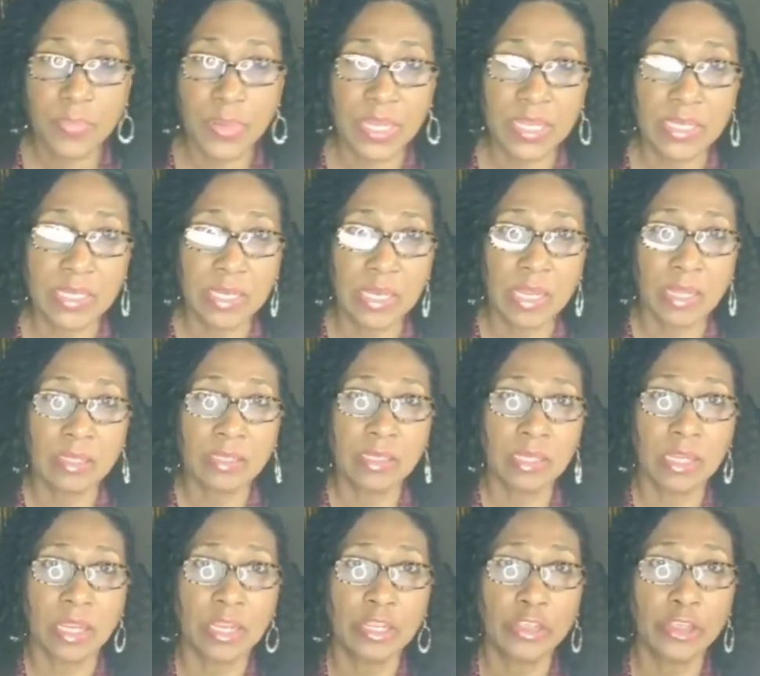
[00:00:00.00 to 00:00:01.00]
but
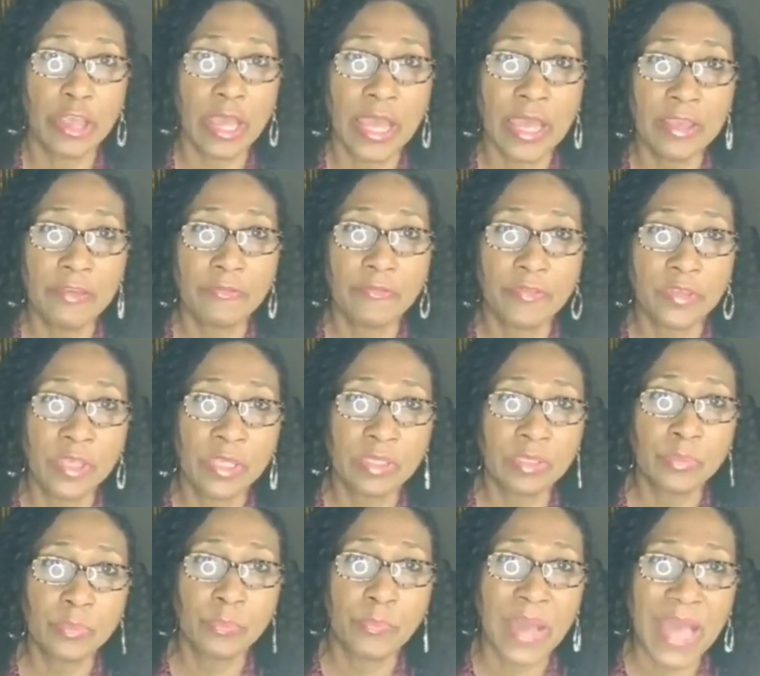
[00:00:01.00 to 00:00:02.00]
I
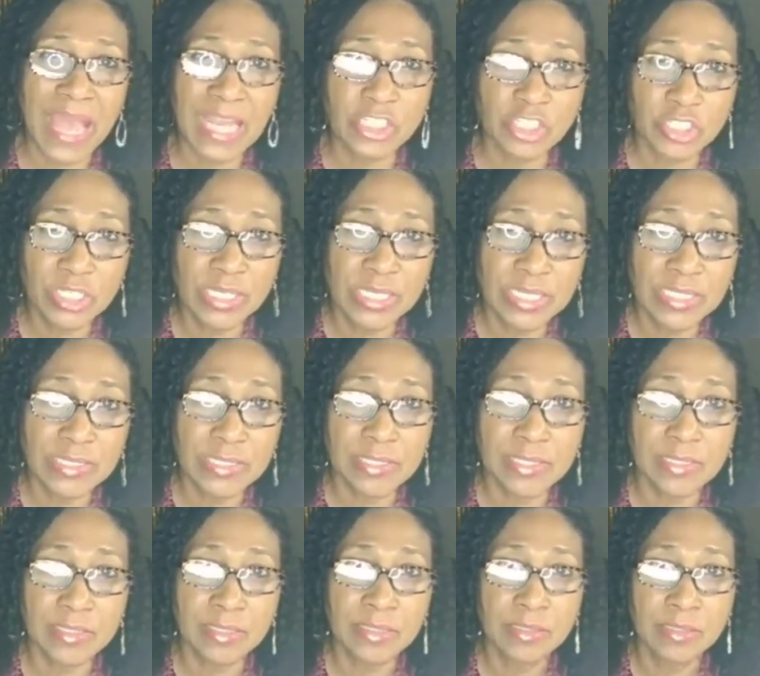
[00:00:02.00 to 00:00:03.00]
feel passionate.